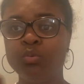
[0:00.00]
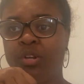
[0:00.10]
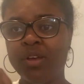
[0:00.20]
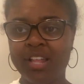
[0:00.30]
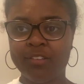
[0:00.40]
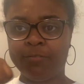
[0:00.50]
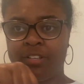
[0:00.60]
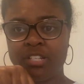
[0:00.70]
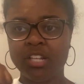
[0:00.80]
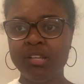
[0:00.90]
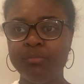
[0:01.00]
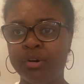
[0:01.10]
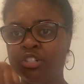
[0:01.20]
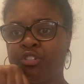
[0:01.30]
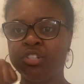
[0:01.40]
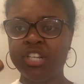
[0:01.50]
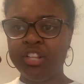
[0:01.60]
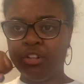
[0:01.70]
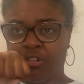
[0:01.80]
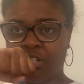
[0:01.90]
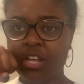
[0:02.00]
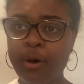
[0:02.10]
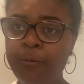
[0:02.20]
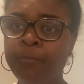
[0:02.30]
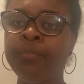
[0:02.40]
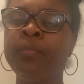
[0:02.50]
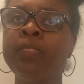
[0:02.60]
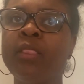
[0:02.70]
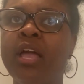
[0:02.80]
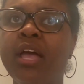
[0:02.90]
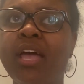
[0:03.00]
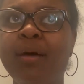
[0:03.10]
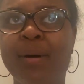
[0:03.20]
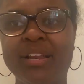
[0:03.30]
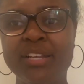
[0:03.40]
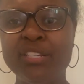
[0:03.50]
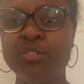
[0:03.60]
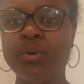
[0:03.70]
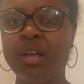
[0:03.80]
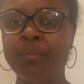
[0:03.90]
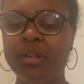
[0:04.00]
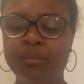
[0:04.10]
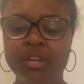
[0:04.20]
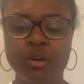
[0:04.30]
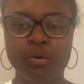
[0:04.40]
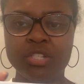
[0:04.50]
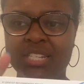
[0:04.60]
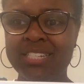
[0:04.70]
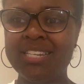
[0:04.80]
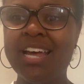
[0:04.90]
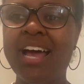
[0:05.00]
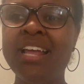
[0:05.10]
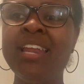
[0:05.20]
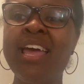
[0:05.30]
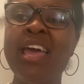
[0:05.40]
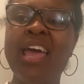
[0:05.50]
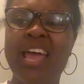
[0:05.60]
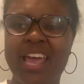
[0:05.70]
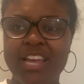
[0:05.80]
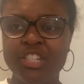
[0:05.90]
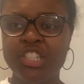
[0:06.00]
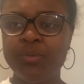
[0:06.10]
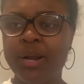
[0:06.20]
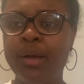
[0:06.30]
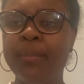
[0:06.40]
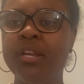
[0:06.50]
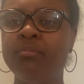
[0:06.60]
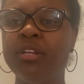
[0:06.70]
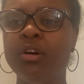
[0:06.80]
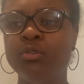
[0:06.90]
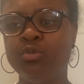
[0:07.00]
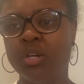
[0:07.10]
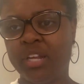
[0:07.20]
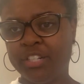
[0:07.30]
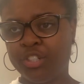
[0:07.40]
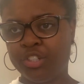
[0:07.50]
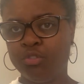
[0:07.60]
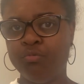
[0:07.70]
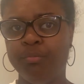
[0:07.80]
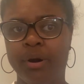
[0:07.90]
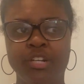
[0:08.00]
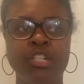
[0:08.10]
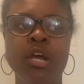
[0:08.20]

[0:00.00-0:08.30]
where you have to physically brush your teeth yourself. And my dentist recommended me to go to Sensodyne, and she recommended me to go to electric toothbrush.